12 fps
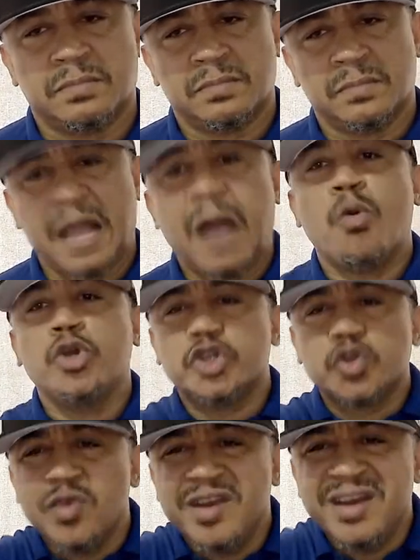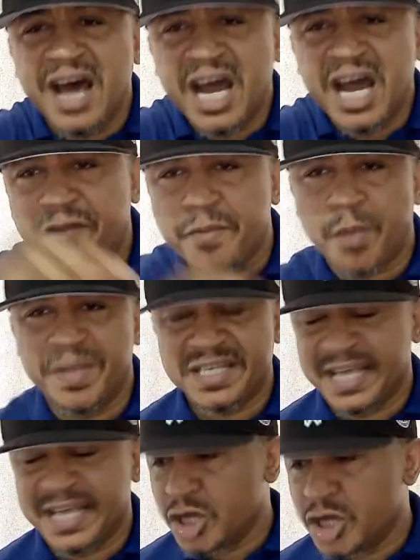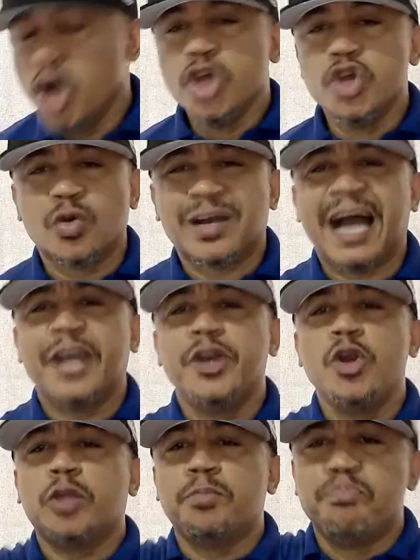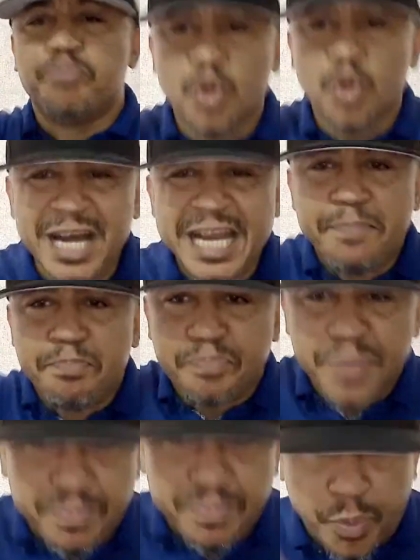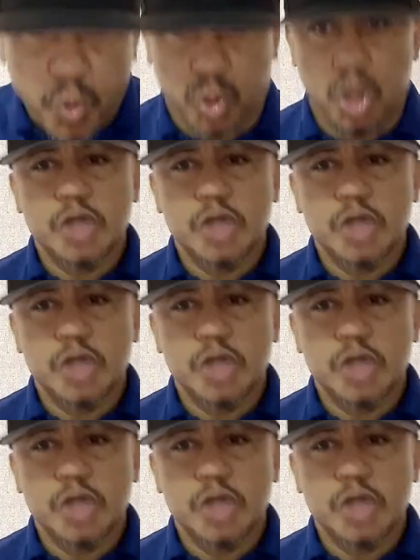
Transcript: I want you to learn from your mistakes. You cannot bully people.